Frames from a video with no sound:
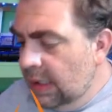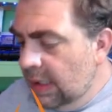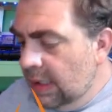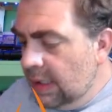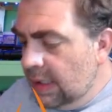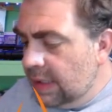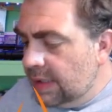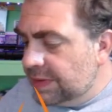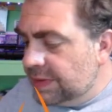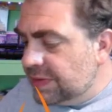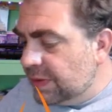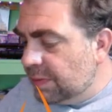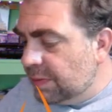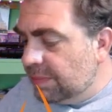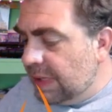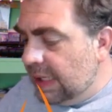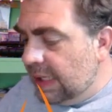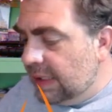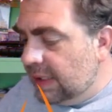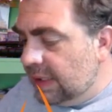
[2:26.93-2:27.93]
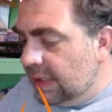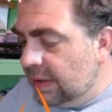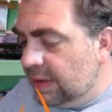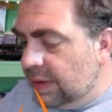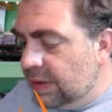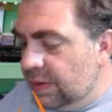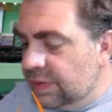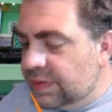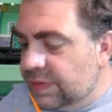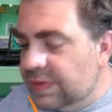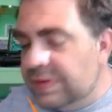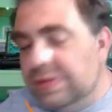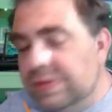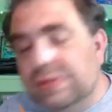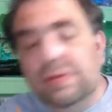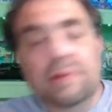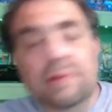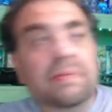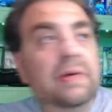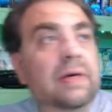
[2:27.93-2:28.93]
as they're painting those and
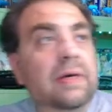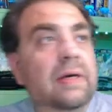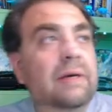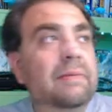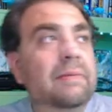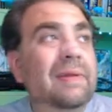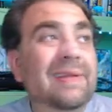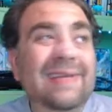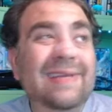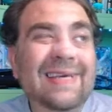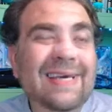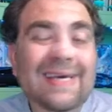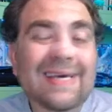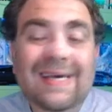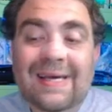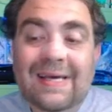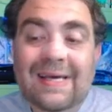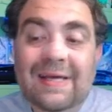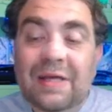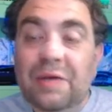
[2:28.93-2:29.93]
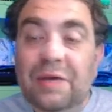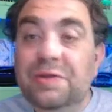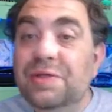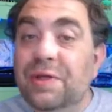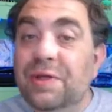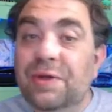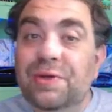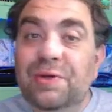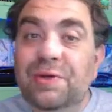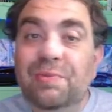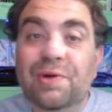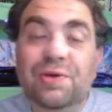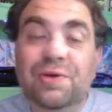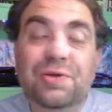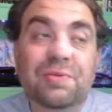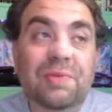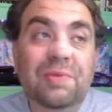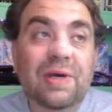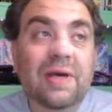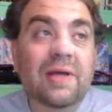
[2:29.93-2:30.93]
stripping them, and that was a little too much
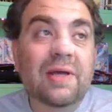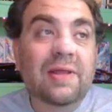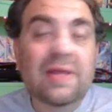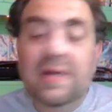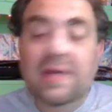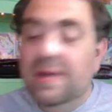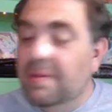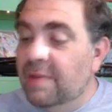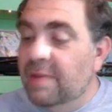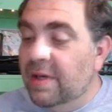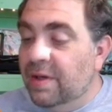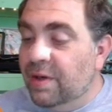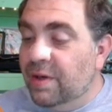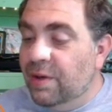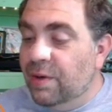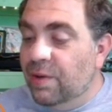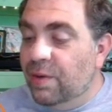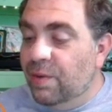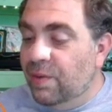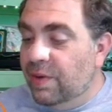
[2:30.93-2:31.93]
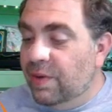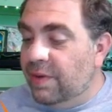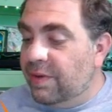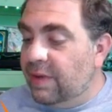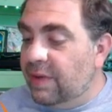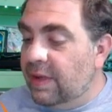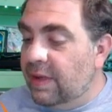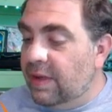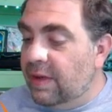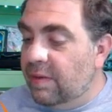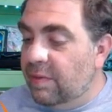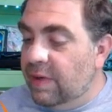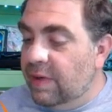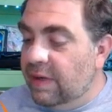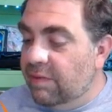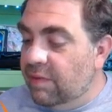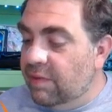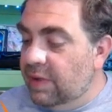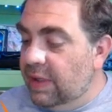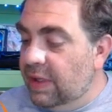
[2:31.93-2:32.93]
for me. I think I'm going to go with
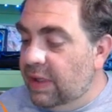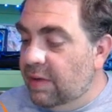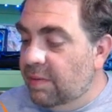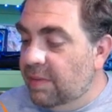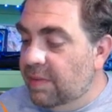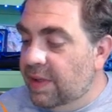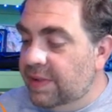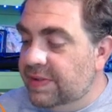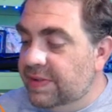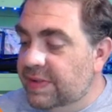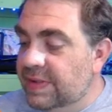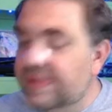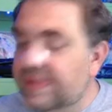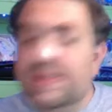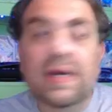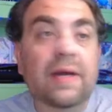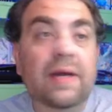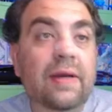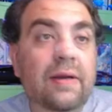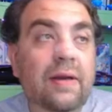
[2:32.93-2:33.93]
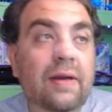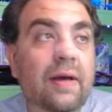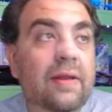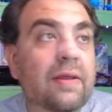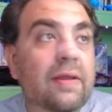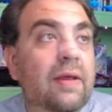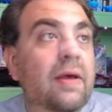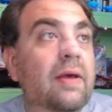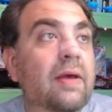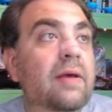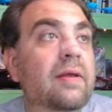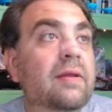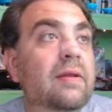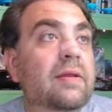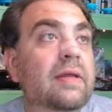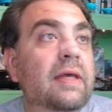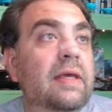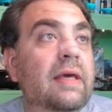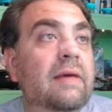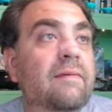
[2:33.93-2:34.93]
whatever Eaglemoss decided on
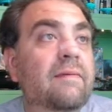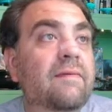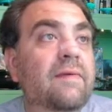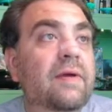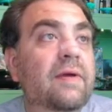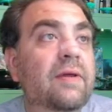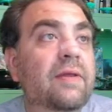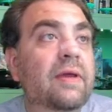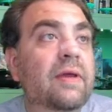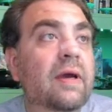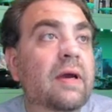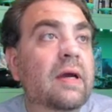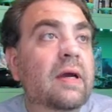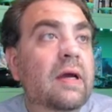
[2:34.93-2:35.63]
the EM field there